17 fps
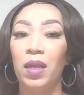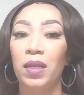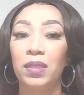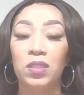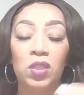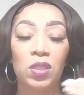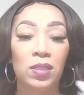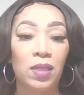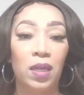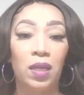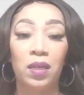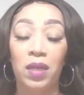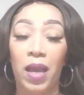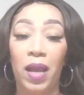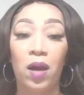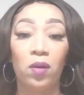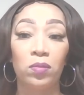It's just getting
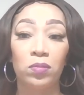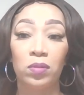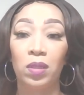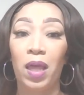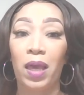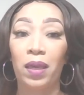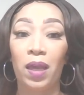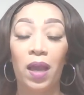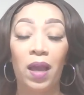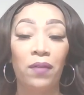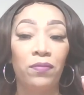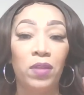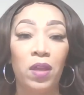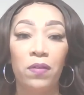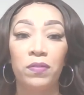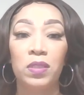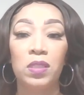down like I've
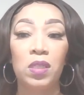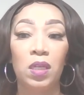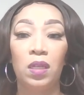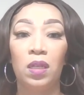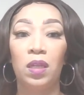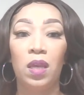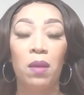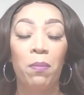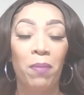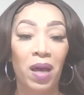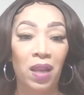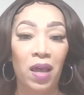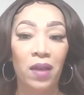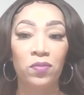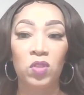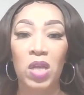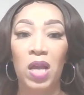never seen it in my
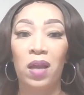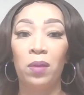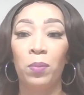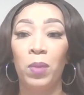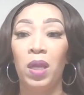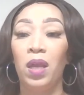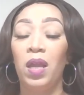lifetime,